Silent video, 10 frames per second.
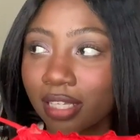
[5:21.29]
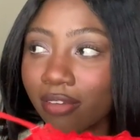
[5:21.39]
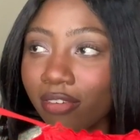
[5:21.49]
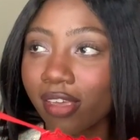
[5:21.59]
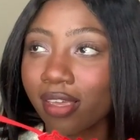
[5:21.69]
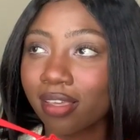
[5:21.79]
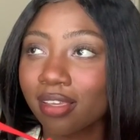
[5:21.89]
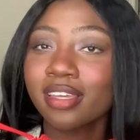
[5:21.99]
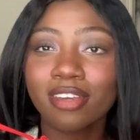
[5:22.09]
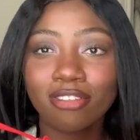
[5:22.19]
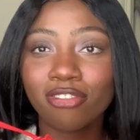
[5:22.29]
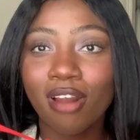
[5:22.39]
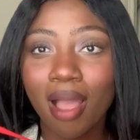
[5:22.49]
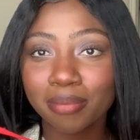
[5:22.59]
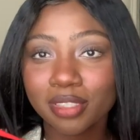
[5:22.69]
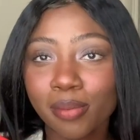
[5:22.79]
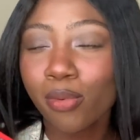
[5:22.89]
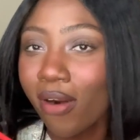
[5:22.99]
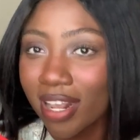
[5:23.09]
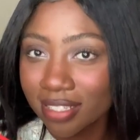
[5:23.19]
giving gift wrapped
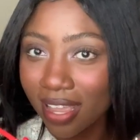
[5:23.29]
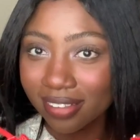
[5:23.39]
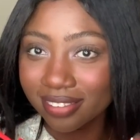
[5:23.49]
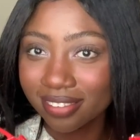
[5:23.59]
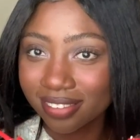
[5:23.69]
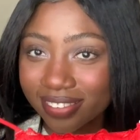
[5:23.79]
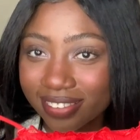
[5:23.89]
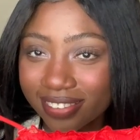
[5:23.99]
presents.